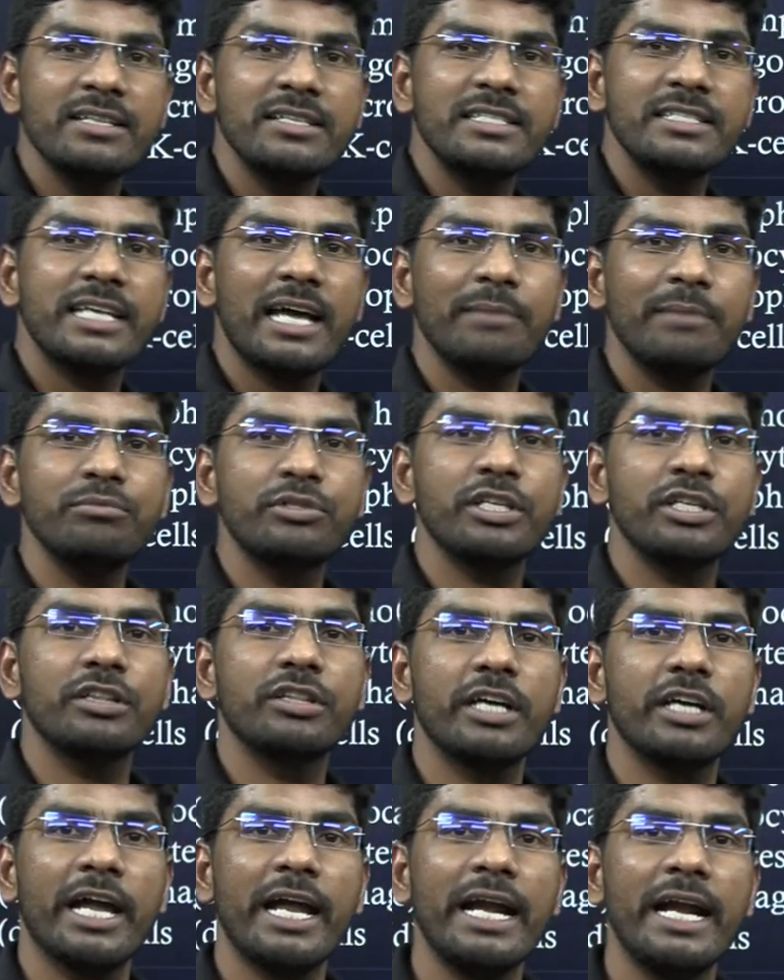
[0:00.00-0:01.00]
enzyme
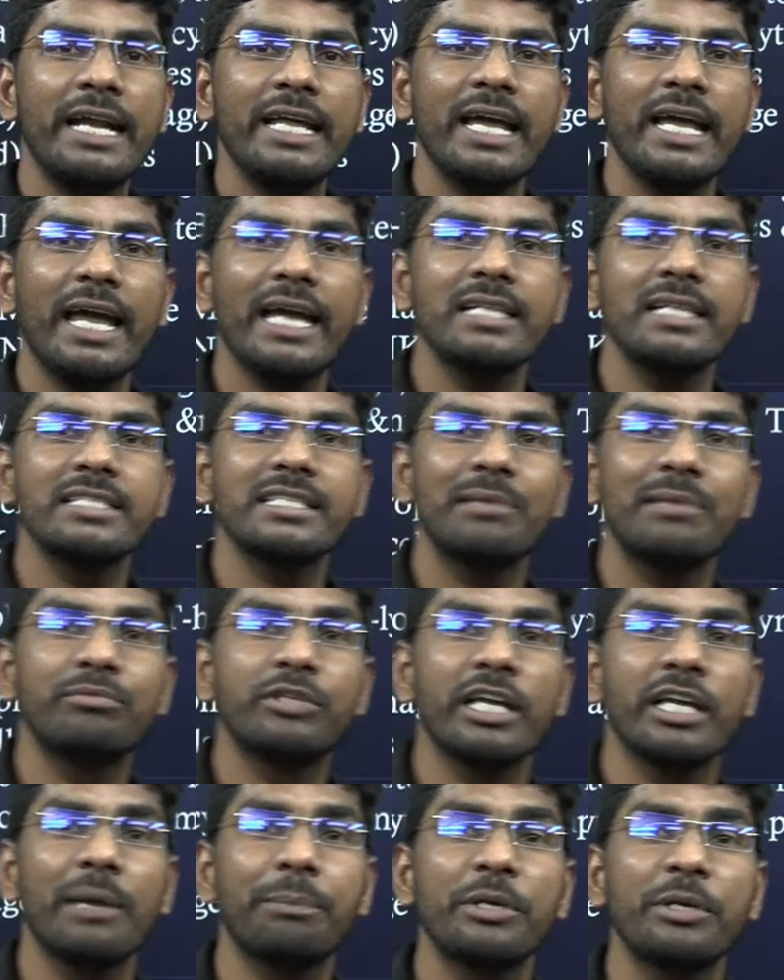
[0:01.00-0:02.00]
synth ADA enzyme
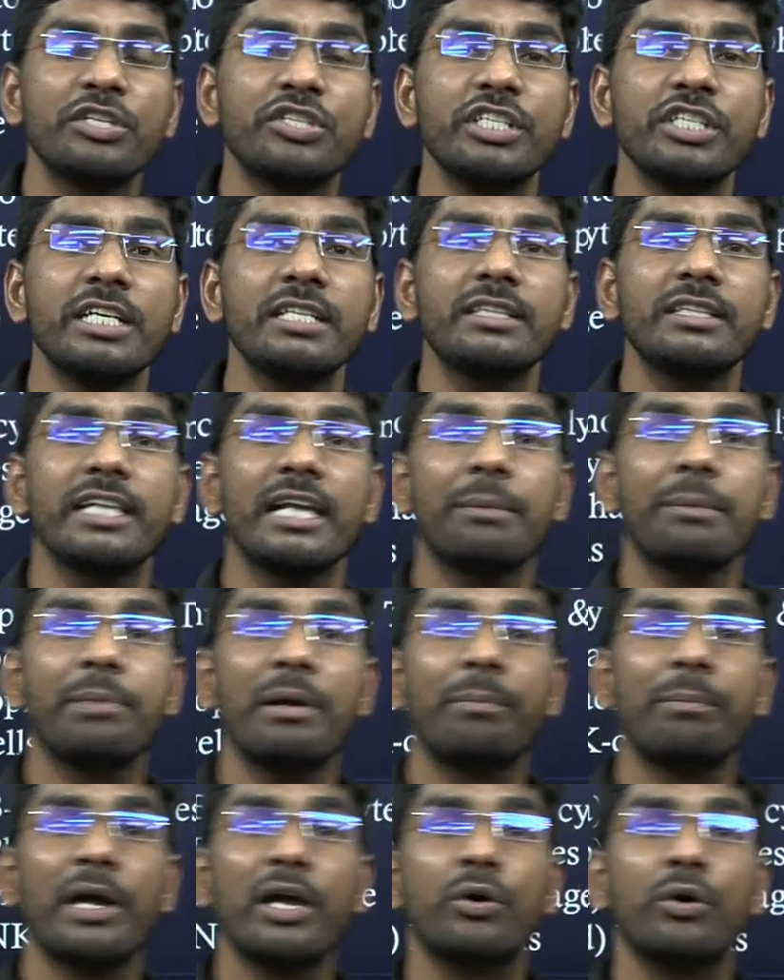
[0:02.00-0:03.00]
therapy, gene
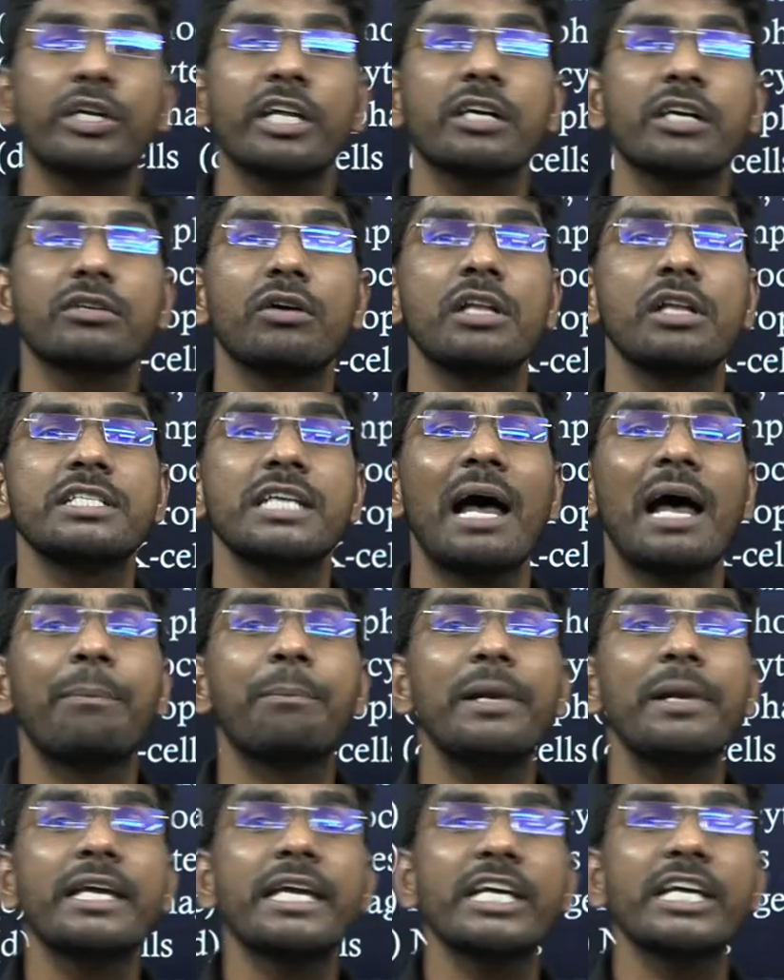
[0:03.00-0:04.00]
therapy, biotechnology
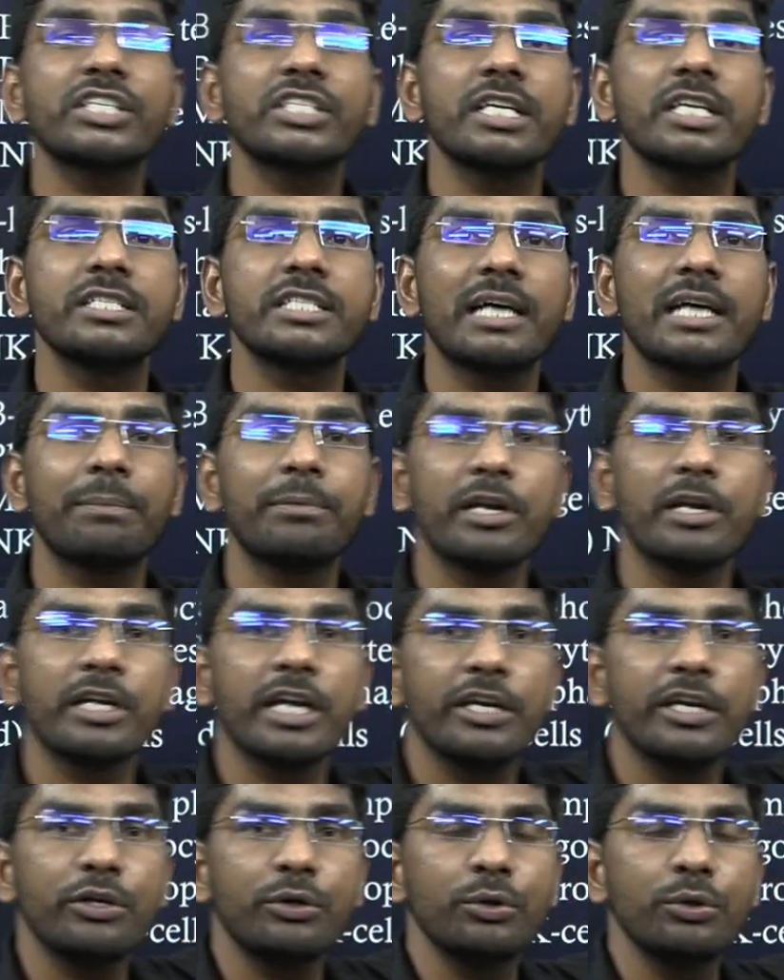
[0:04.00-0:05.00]
application chapter.
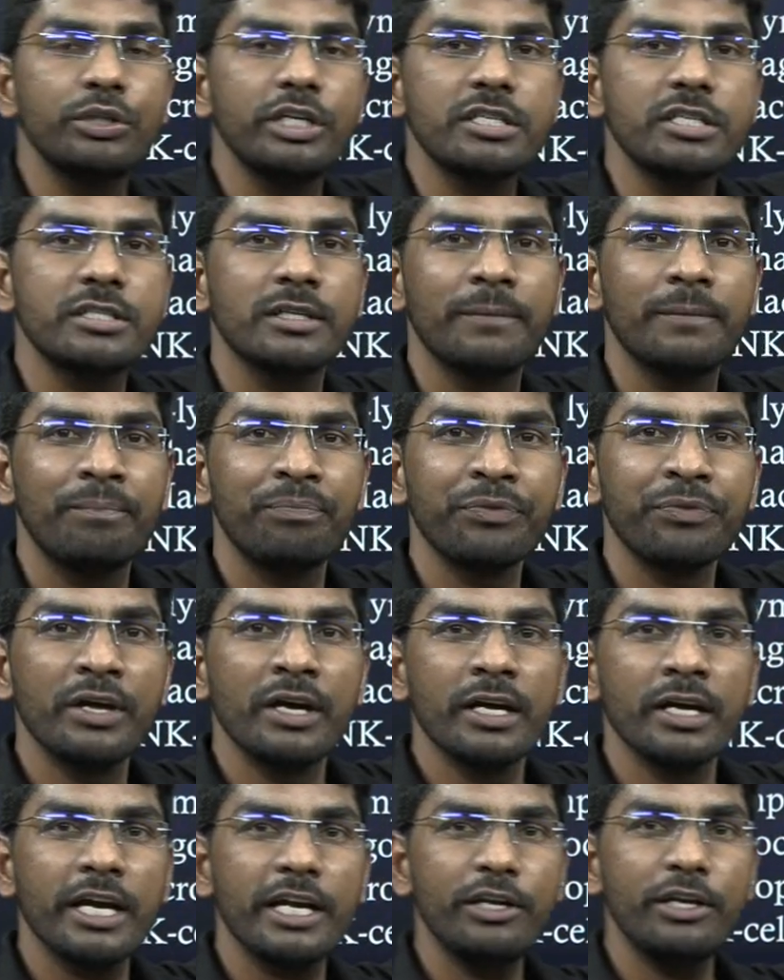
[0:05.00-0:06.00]
Can you do this?
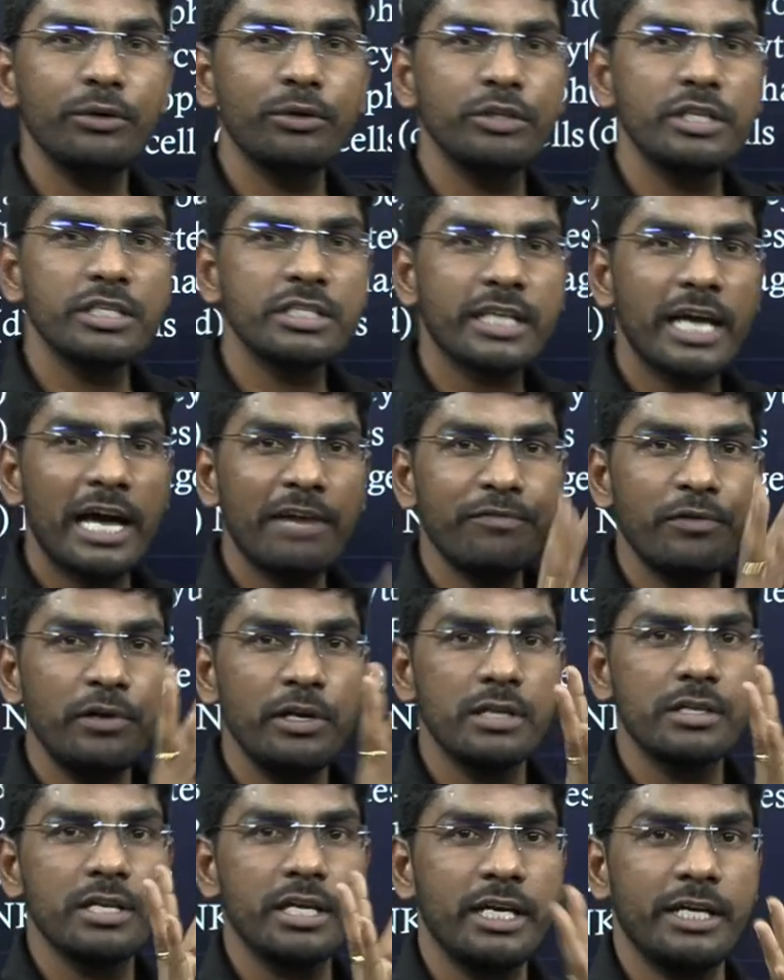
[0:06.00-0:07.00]
Can you do this?
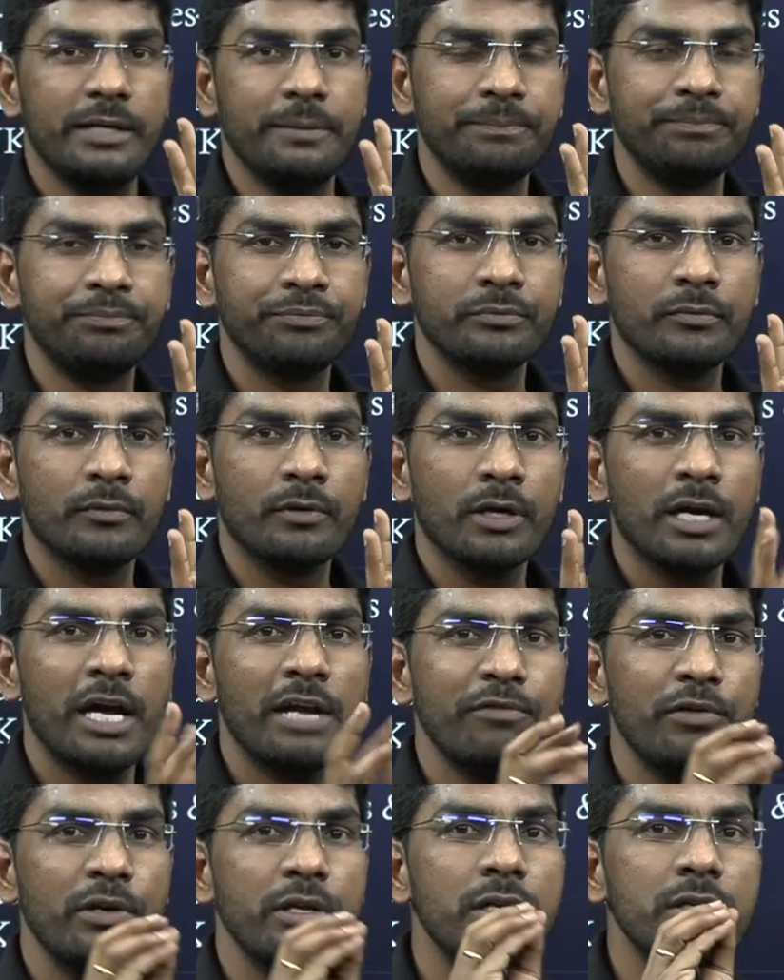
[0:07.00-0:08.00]
Carefully read.
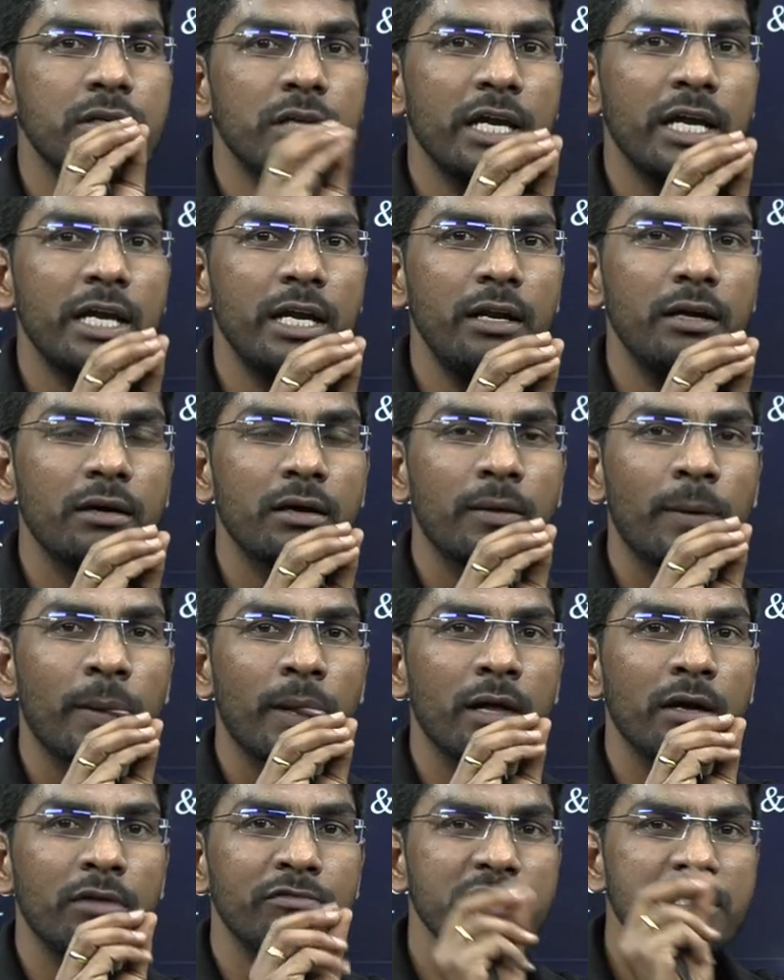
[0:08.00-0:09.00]
Carefully read.
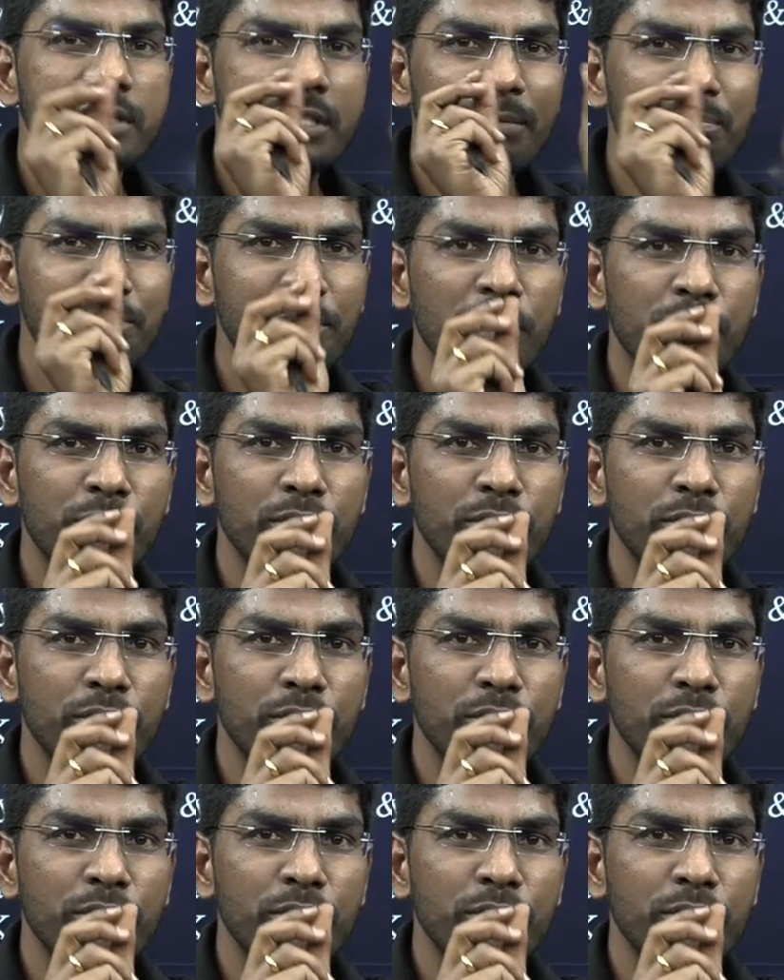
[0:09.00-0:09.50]
This simple